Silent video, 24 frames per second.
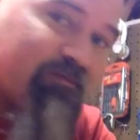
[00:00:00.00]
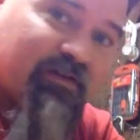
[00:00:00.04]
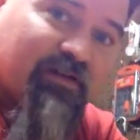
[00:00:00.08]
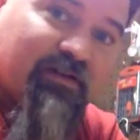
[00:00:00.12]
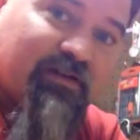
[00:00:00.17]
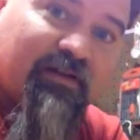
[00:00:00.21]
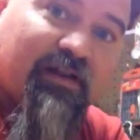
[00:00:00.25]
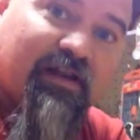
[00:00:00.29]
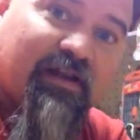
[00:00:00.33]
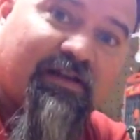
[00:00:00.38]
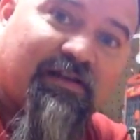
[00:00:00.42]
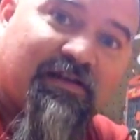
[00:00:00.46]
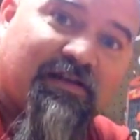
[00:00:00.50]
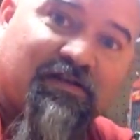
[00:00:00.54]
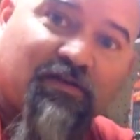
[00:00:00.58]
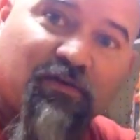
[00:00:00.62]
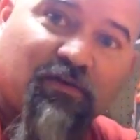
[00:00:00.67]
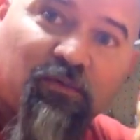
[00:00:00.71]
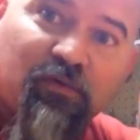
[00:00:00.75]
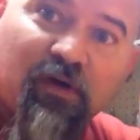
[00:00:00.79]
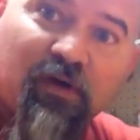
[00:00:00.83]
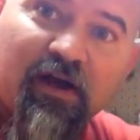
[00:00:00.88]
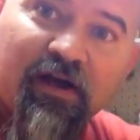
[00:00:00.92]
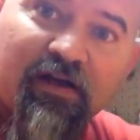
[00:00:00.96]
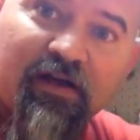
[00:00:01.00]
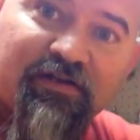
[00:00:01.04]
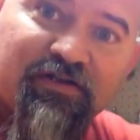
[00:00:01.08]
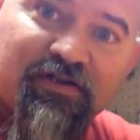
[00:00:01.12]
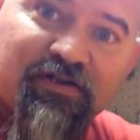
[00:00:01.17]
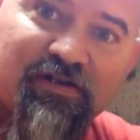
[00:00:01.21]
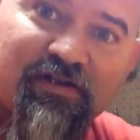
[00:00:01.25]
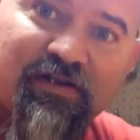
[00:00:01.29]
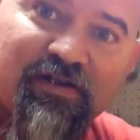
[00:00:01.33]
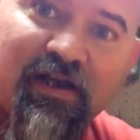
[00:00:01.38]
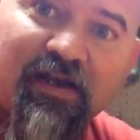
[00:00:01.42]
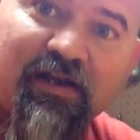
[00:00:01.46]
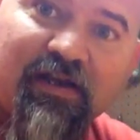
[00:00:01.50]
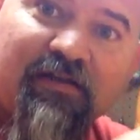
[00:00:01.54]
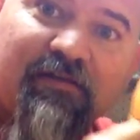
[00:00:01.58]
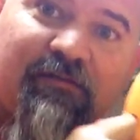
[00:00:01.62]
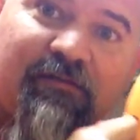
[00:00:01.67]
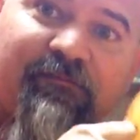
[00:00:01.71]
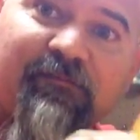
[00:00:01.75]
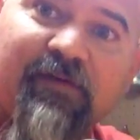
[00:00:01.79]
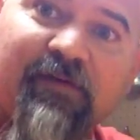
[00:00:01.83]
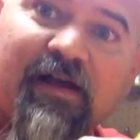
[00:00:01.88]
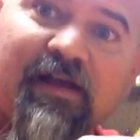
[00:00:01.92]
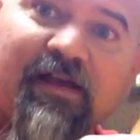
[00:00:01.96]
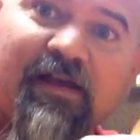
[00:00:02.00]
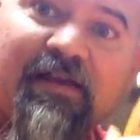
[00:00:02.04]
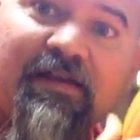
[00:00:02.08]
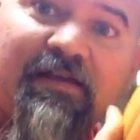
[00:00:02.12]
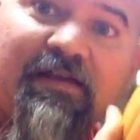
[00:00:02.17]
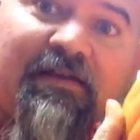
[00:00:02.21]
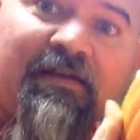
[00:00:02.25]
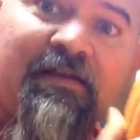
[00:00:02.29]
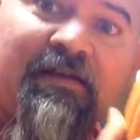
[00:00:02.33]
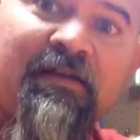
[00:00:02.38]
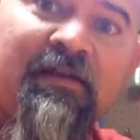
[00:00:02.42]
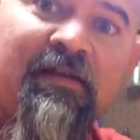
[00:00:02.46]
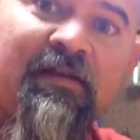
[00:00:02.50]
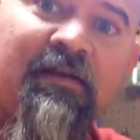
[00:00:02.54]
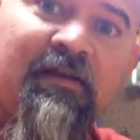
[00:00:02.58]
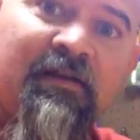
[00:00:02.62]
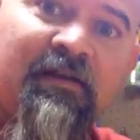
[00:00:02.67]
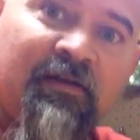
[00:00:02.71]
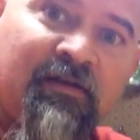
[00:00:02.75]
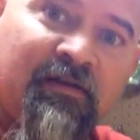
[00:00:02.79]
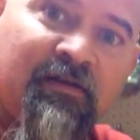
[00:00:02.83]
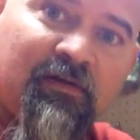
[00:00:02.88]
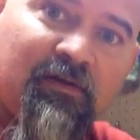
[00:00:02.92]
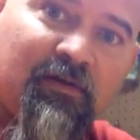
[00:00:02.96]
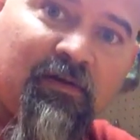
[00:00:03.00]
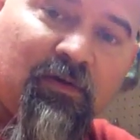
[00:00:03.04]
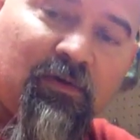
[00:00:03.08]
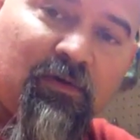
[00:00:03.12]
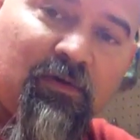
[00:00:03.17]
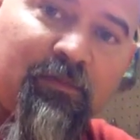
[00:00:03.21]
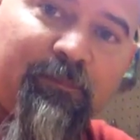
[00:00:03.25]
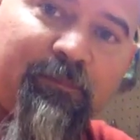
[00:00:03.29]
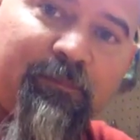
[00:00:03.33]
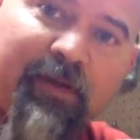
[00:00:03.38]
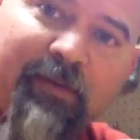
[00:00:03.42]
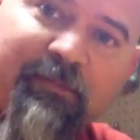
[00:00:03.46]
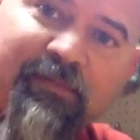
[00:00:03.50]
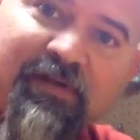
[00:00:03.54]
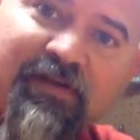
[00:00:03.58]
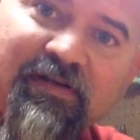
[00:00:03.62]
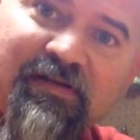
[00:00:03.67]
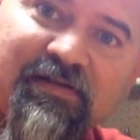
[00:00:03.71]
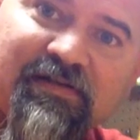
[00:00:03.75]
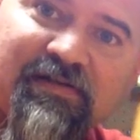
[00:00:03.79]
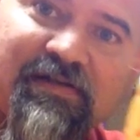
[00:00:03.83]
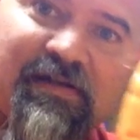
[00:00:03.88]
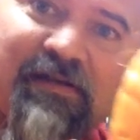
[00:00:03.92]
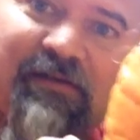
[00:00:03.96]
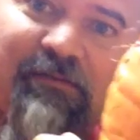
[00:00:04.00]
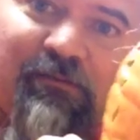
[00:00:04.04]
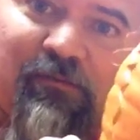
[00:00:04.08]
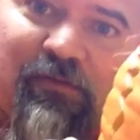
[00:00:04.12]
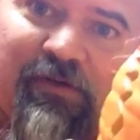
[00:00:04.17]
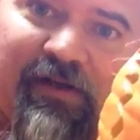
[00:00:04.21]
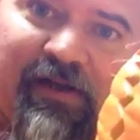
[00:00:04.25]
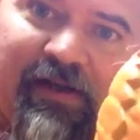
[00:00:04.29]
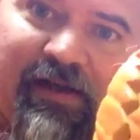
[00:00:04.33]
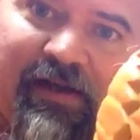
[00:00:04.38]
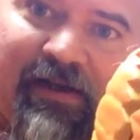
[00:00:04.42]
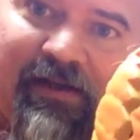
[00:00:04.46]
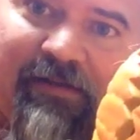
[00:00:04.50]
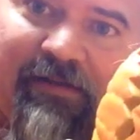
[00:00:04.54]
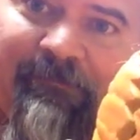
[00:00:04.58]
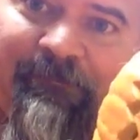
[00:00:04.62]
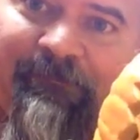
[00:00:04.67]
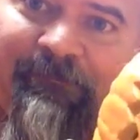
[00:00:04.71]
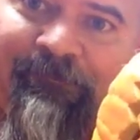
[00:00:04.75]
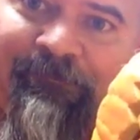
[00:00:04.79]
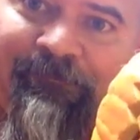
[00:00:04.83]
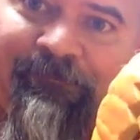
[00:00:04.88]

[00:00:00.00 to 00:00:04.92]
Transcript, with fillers: and then like these garage style find old pumpkins that would have had